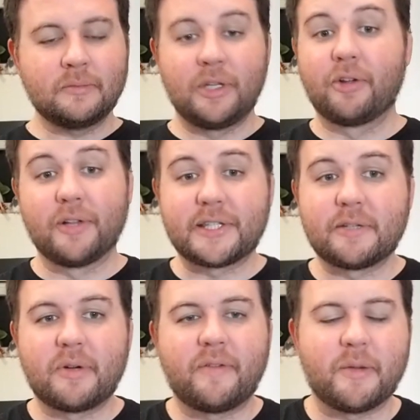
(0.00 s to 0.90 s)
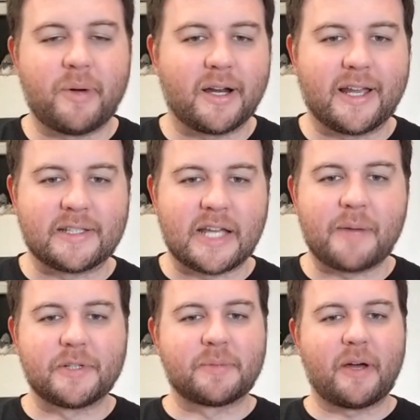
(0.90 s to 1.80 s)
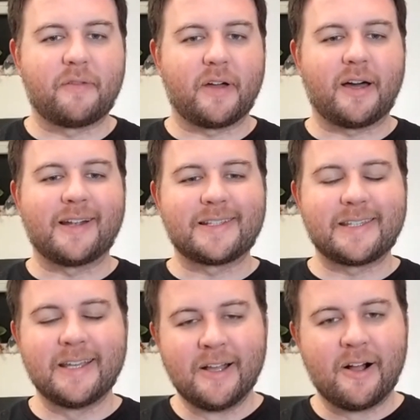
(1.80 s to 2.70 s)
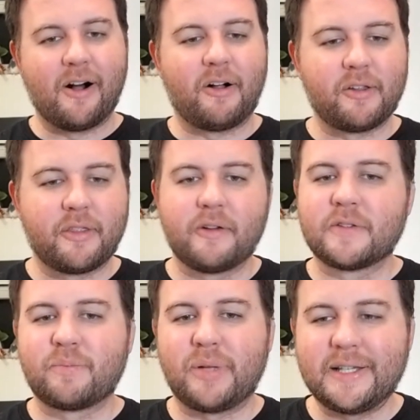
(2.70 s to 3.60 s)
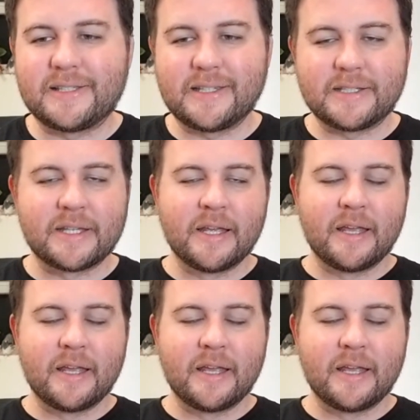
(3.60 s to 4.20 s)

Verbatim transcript: You can listen wherever you podcast Apple, Spotify, Audacy, all of those places.